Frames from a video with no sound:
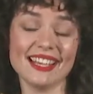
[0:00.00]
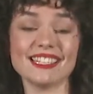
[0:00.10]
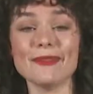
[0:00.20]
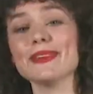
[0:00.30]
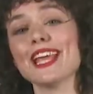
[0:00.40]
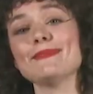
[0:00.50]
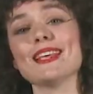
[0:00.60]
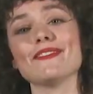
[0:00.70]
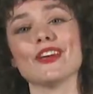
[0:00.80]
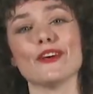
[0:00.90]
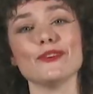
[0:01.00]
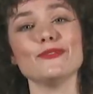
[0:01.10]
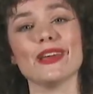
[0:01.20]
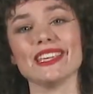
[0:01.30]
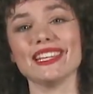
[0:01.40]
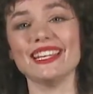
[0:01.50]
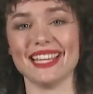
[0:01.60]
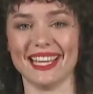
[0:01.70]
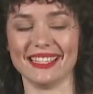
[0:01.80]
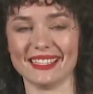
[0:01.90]
some games have their own regular
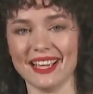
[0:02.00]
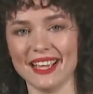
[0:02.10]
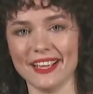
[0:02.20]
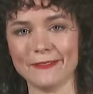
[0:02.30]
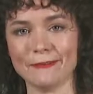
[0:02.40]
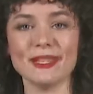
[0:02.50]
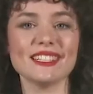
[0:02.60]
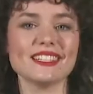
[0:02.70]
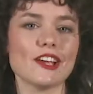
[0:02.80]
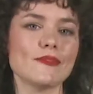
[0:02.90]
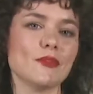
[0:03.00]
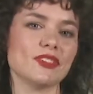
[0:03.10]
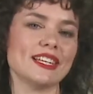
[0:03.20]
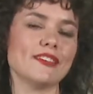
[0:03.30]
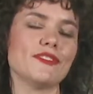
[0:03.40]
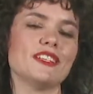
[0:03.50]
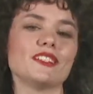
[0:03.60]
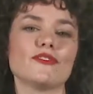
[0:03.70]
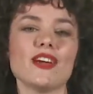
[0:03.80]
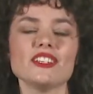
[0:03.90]
leagues. Blizzard's Overwatch League
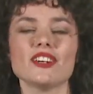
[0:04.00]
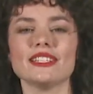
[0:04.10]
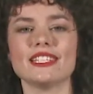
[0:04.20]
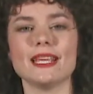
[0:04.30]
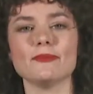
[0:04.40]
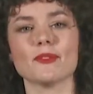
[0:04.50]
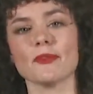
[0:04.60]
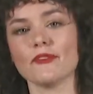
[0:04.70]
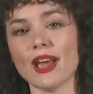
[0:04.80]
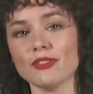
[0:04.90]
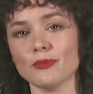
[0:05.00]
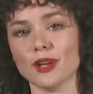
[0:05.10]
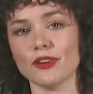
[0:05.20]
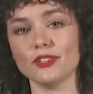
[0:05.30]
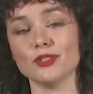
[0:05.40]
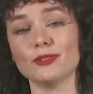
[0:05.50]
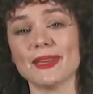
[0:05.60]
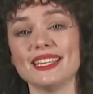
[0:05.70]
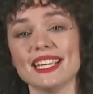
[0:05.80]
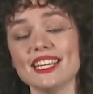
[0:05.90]
features franchise teams from around the world who
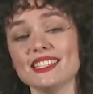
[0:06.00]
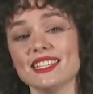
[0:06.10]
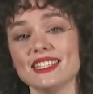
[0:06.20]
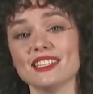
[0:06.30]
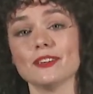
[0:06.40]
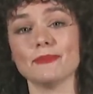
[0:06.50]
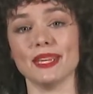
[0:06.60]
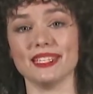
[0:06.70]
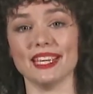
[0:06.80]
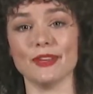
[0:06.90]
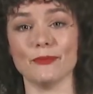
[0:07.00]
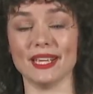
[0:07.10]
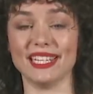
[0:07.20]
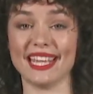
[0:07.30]
spend each season competing in weekly